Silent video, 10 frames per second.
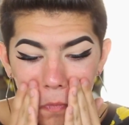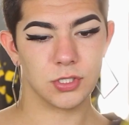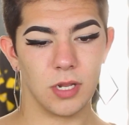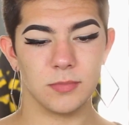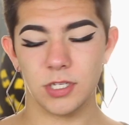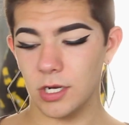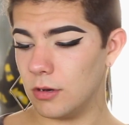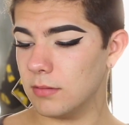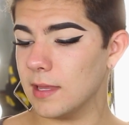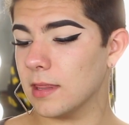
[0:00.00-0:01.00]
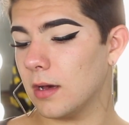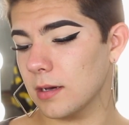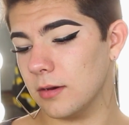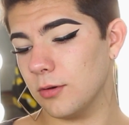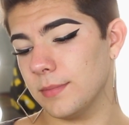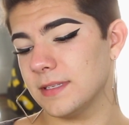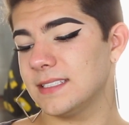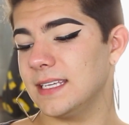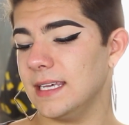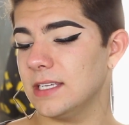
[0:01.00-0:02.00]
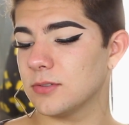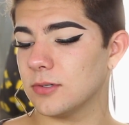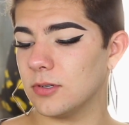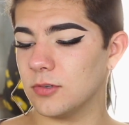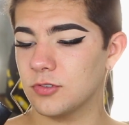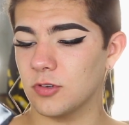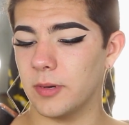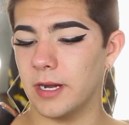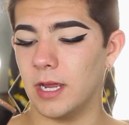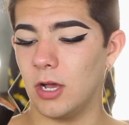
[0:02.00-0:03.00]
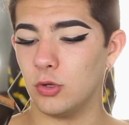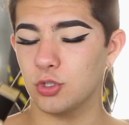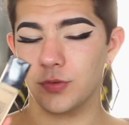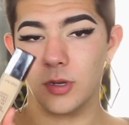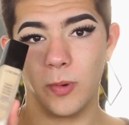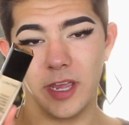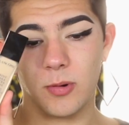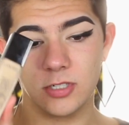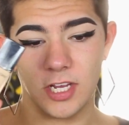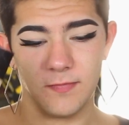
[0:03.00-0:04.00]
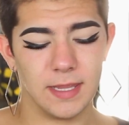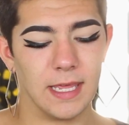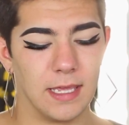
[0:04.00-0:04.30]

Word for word: So now I'm just gonna go with the Lancome Teint Idole Ultra Wear, which I've been